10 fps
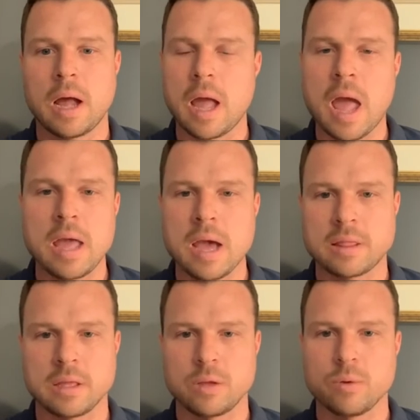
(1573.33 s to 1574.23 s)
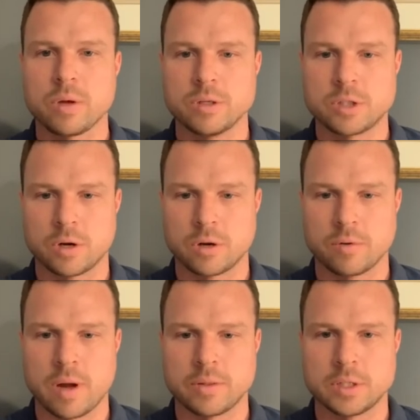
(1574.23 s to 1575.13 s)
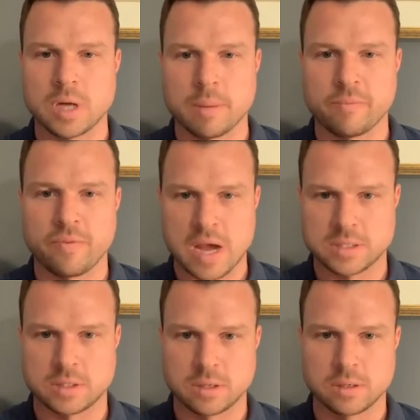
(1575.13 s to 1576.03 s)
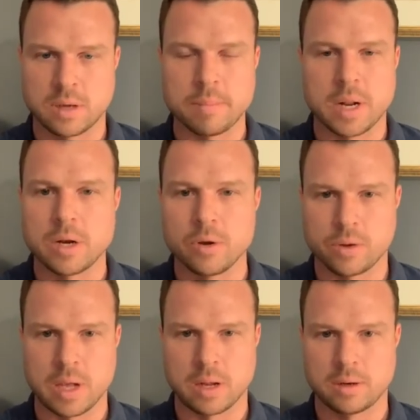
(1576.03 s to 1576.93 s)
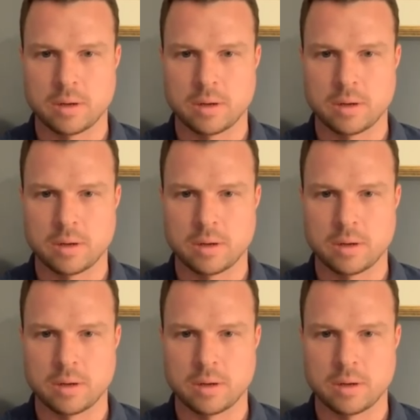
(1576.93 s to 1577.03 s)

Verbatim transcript: a I think you can turn around the job faster. I mean, I know you can.